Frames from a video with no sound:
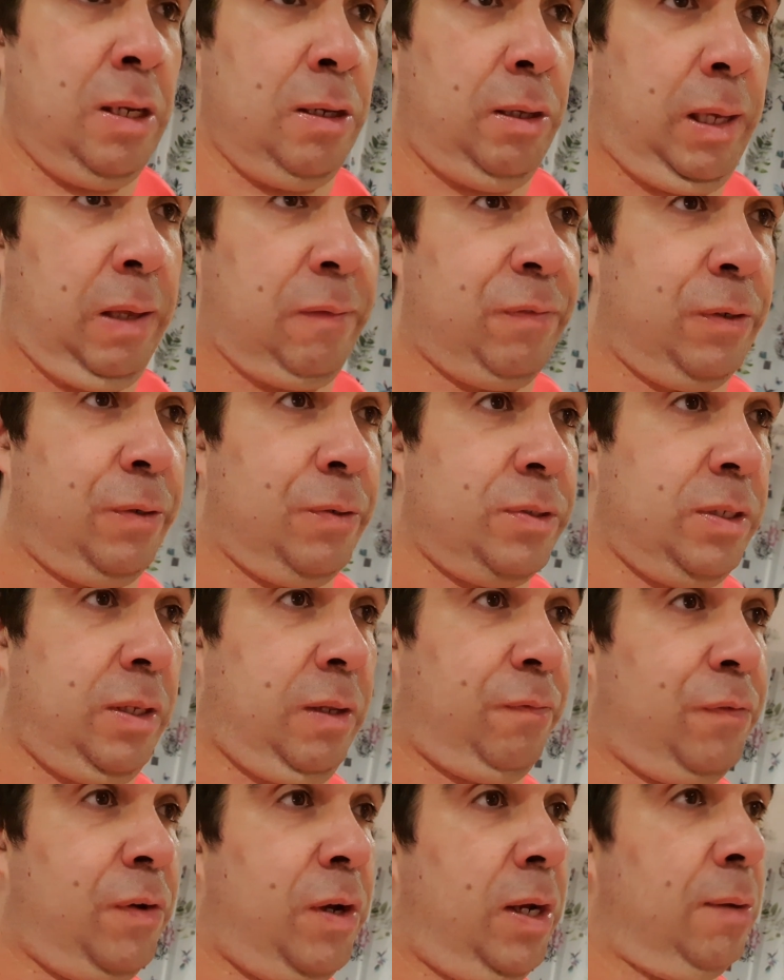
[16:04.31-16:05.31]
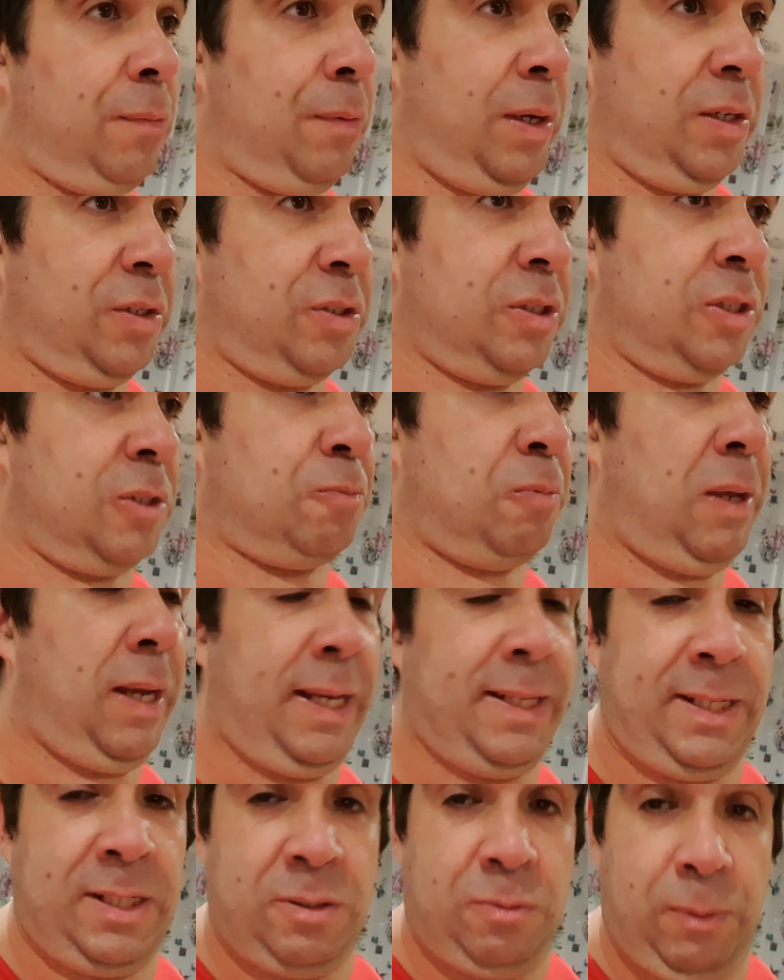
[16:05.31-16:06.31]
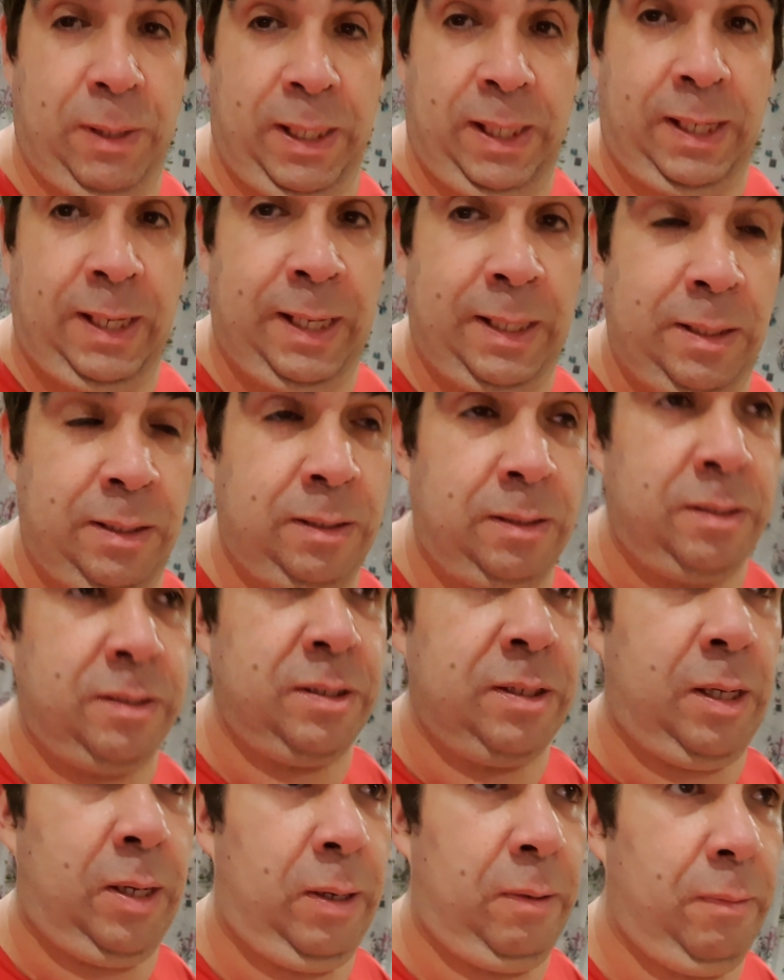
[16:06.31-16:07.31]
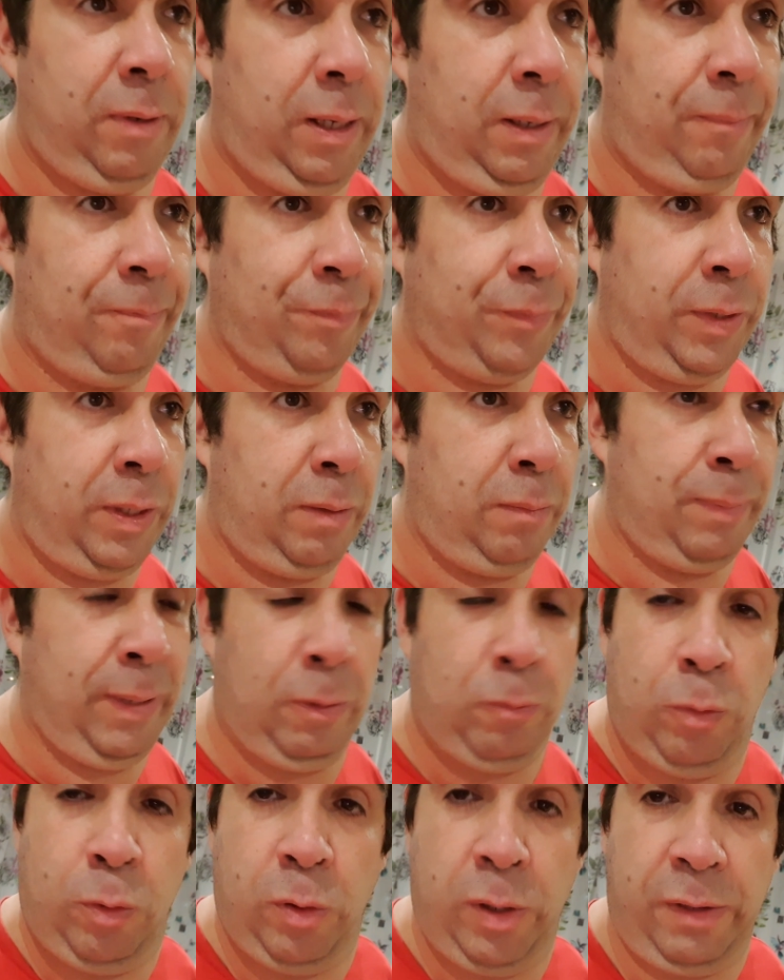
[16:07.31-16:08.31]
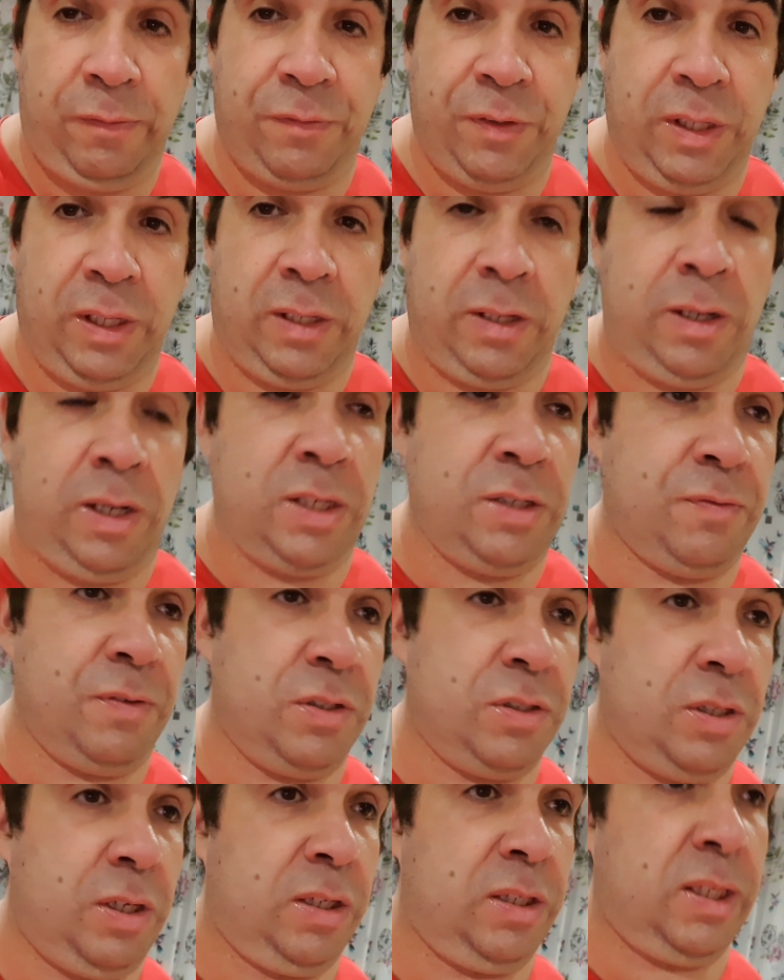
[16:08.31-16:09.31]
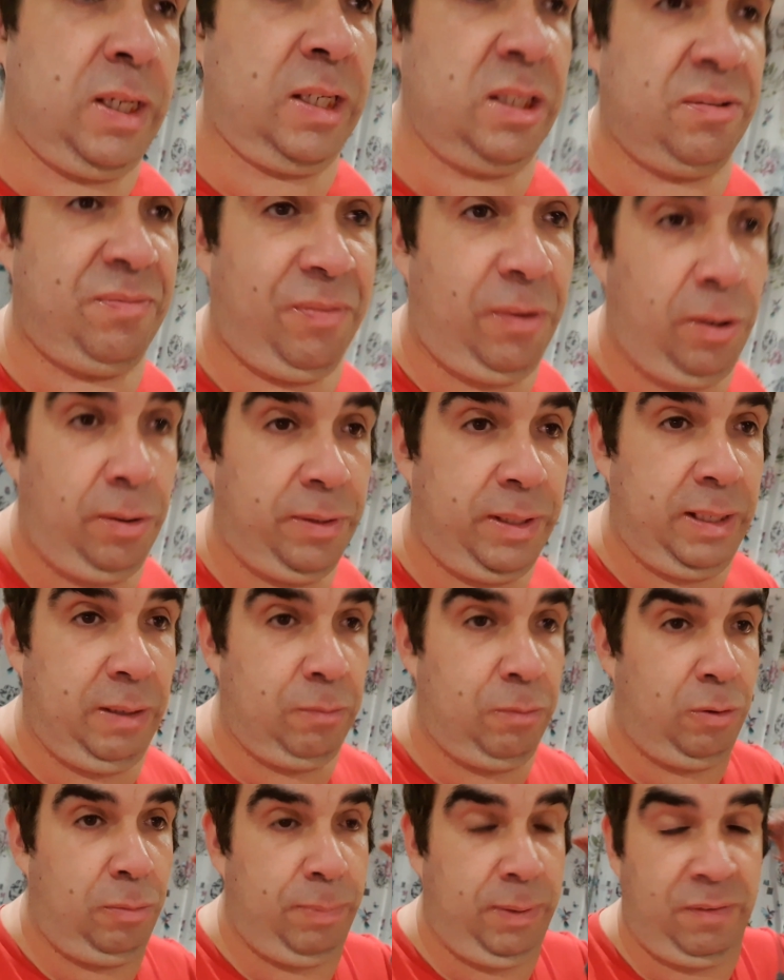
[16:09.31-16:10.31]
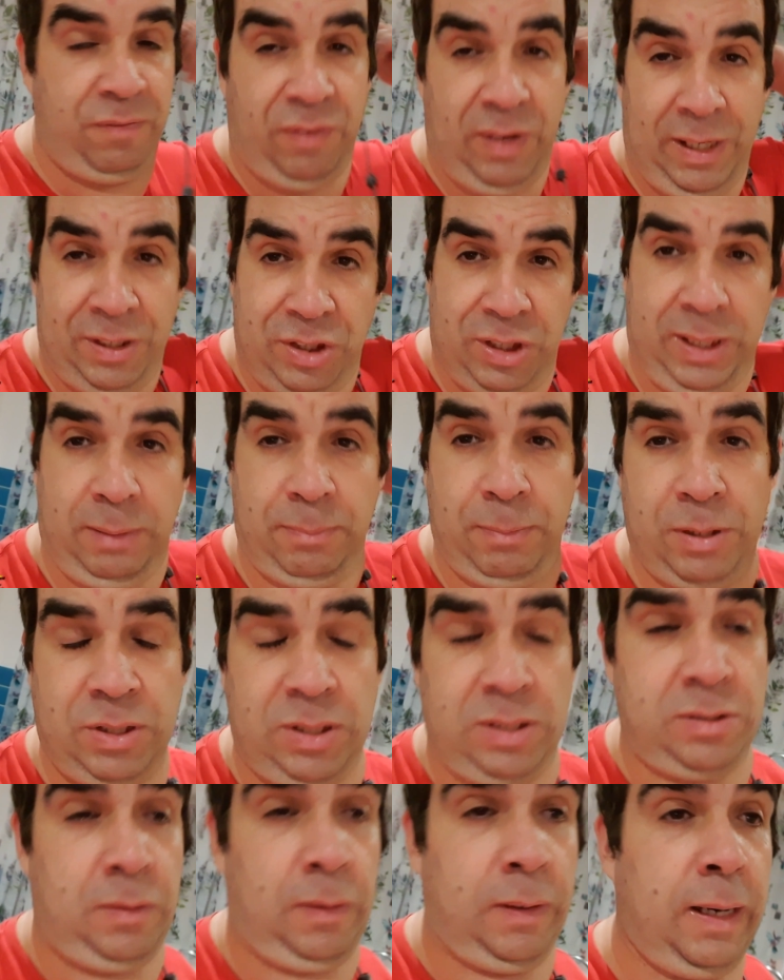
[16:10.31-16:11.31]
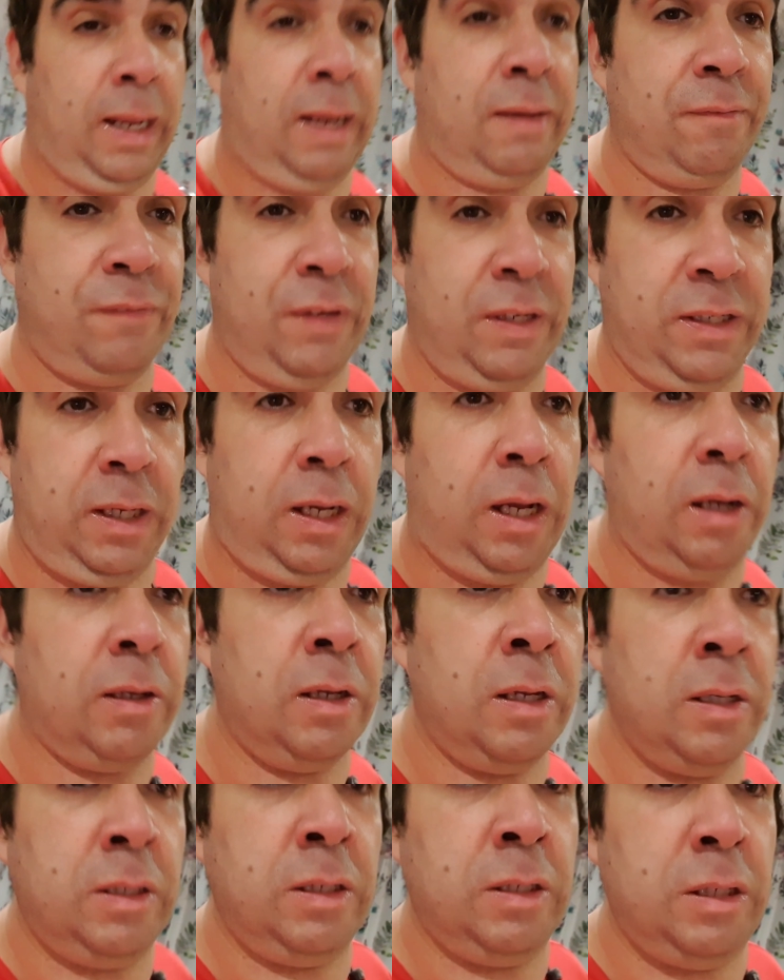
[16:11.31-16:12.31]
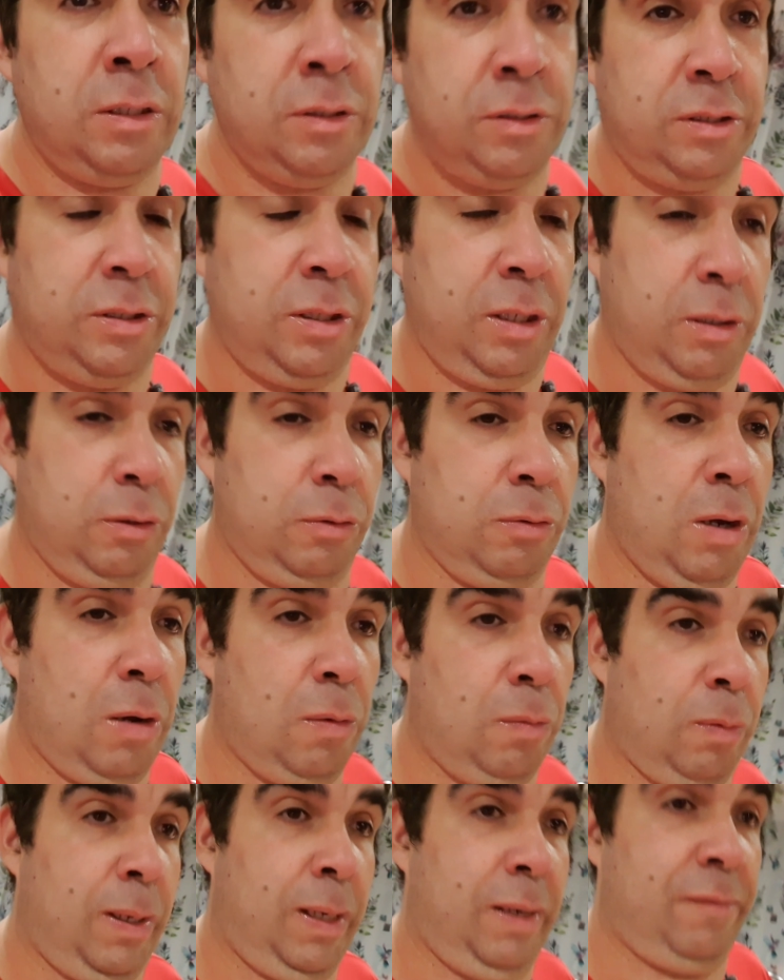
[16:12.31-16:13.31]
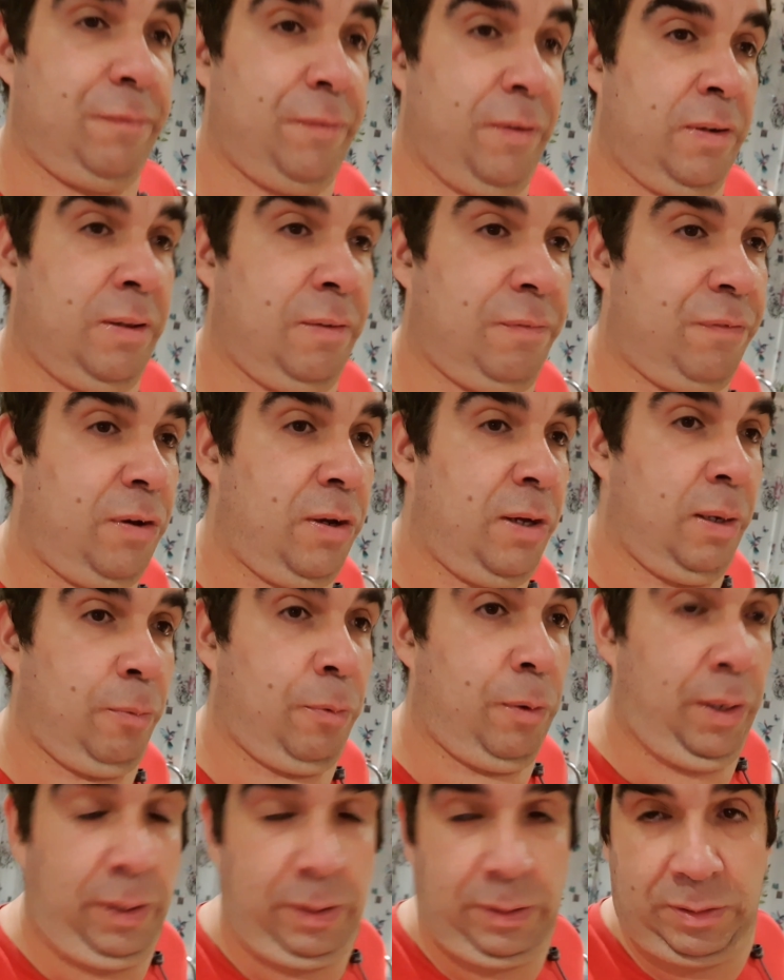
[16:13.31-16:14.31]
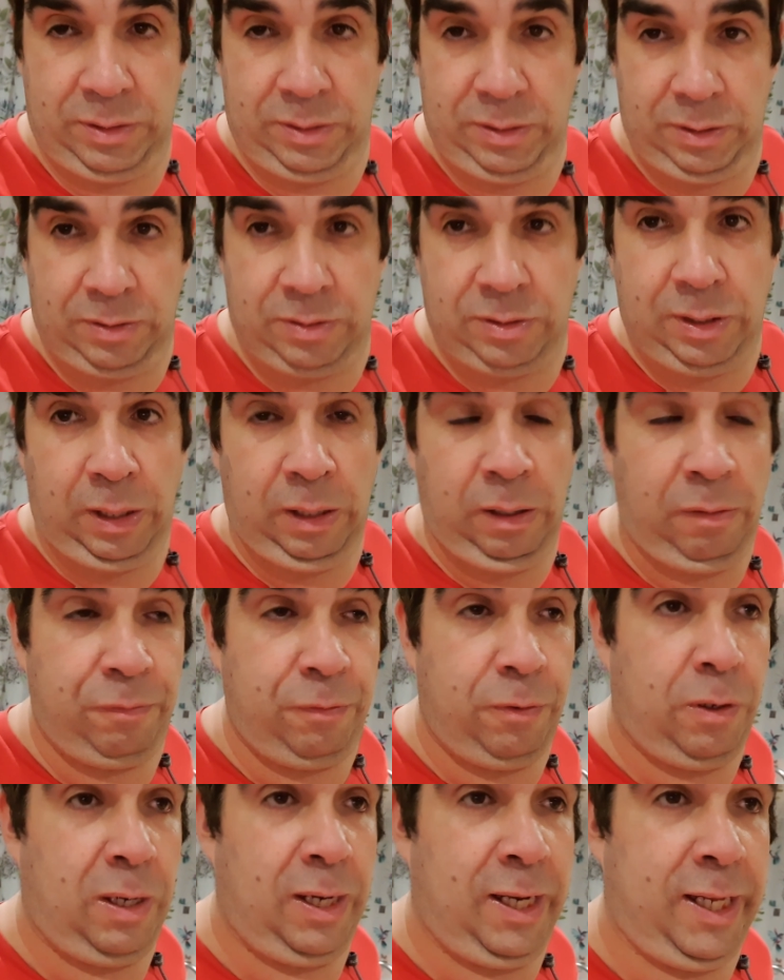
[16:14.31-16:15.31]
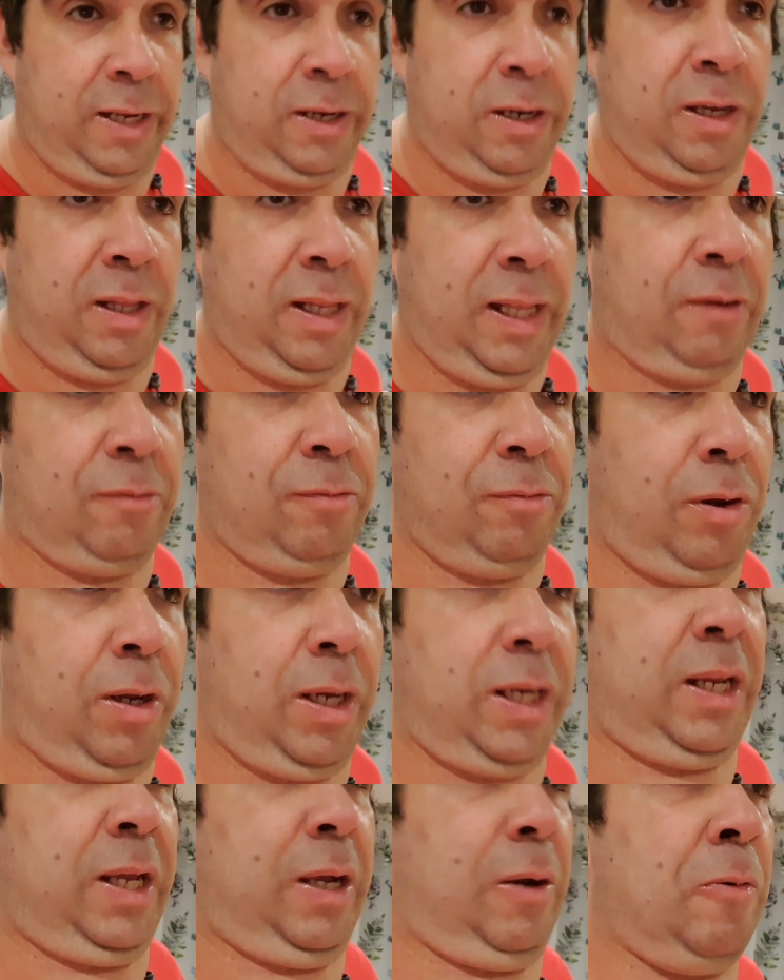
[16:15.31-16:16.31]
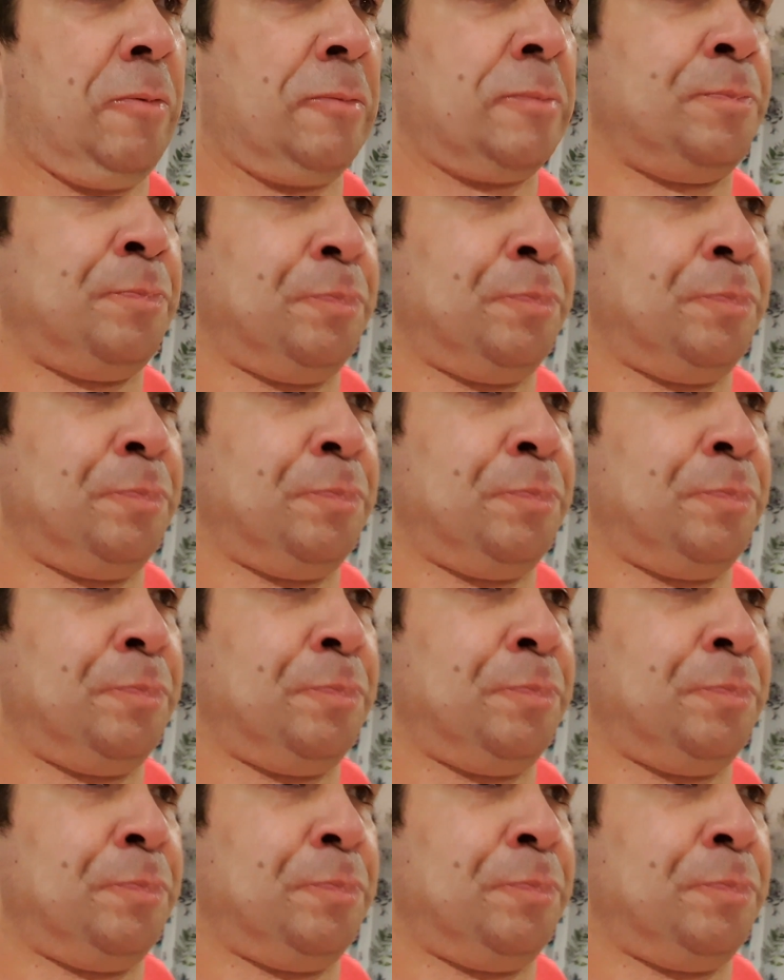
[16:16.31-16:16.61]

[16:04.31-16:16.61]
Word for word: Looking forward to the fireworks display this weekend. So um, a bit warning for you guys for Sunday's vlog. There will be flashing images on that video to do with the fireworks. So I thought I'd let you know that right now.